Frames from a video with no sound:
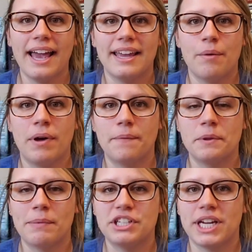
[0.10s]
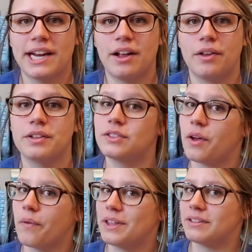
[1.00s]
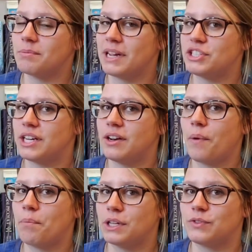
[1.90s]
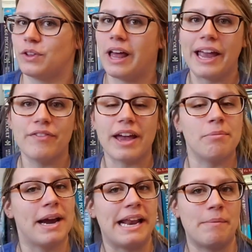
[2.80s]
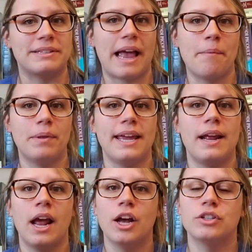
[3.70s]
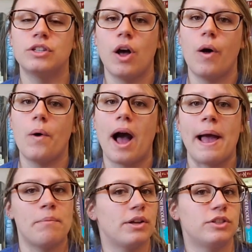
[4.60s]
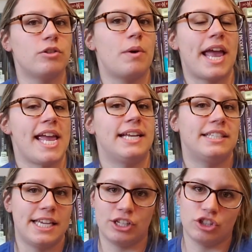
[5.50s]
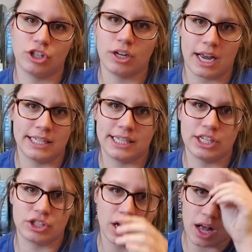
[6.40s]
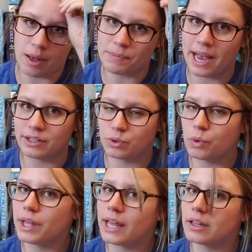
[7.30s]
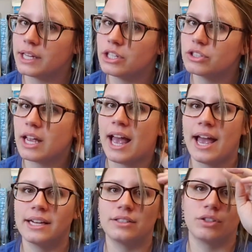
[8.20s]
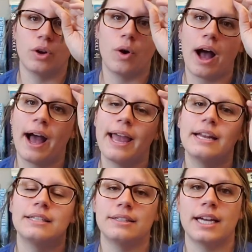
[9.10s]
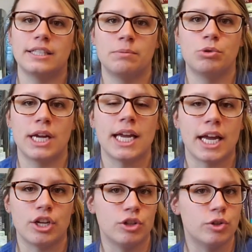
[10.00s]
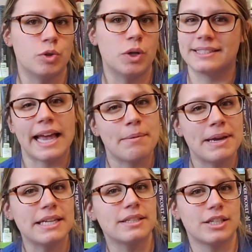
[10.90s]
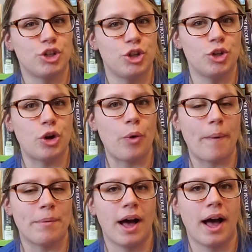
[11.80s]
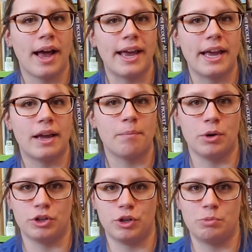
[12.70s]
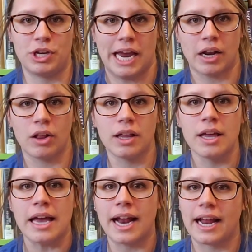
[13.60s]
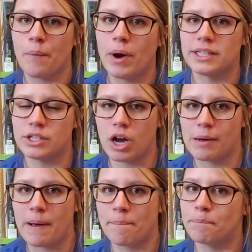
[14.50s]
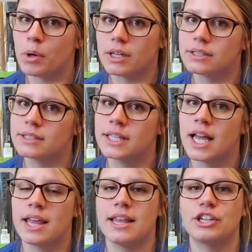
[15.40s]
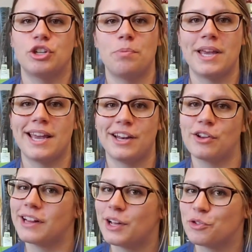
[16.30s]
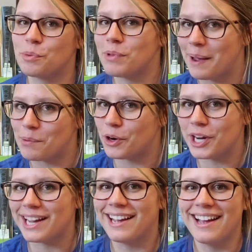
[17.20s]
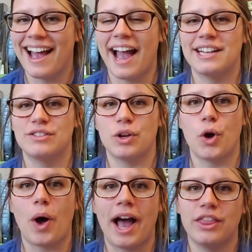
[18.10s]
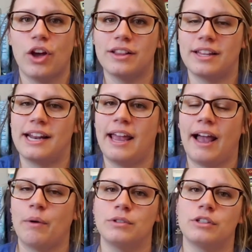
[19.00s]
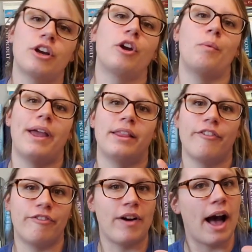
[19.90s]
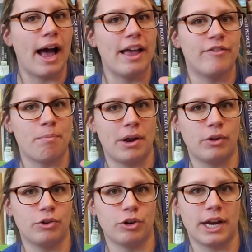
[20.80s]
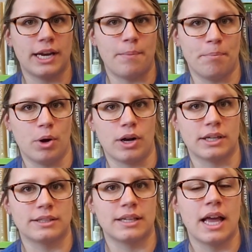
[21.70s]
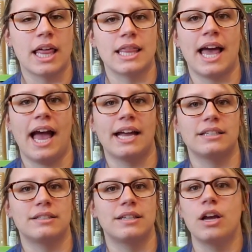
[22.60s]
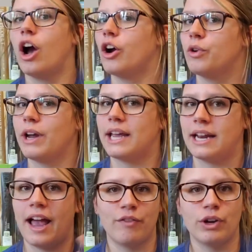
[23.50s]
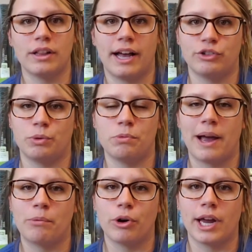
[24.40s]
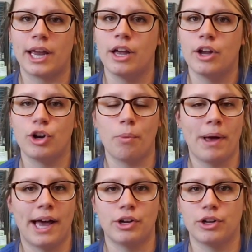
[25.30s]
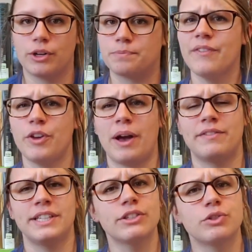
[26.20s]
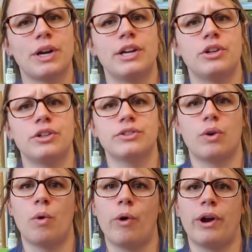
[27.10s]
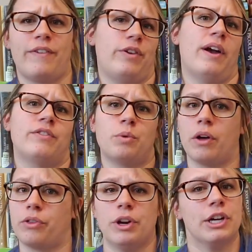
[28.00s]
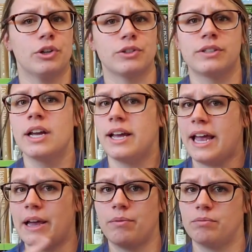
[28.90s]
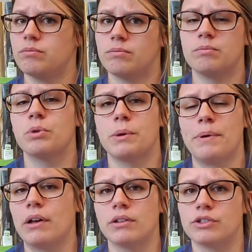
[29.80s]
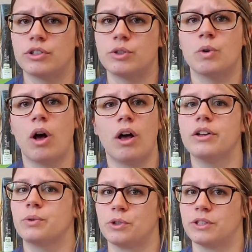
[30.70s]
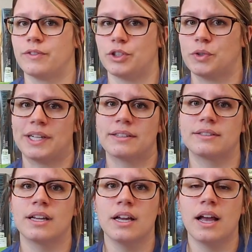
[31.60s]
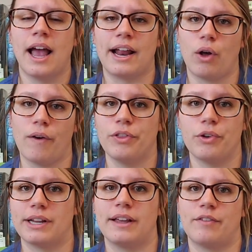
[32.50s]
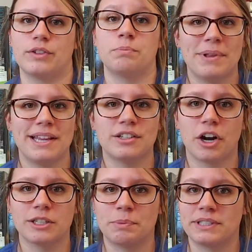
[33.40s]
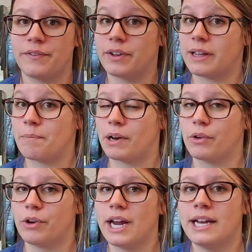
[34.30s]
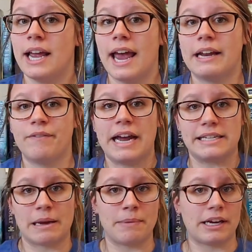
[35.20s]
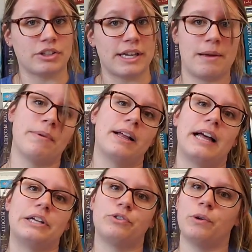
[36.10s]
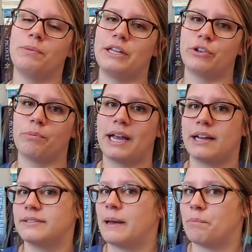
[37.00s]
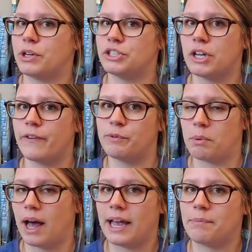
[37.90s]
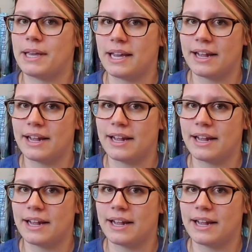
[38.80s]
Hi, and welcome to my channel. So this is my channel, Books for Life, and my name is Emily. So I'm also a teacher. I teach high school English, and so I decided to bring a new segment to my BookTube channel, and I want to talk about books that should be in your classroom library. And so I thought today I would start with 5 middle grade books that are great in every classroom library, no matter if you have 6th graders or if you have 12th graders. It would appeal to all sorts of students at all of the grade levels. But these are specifically middle grade. And in fact, I'm actually in my classroom. These are my contemporary shelves behind me.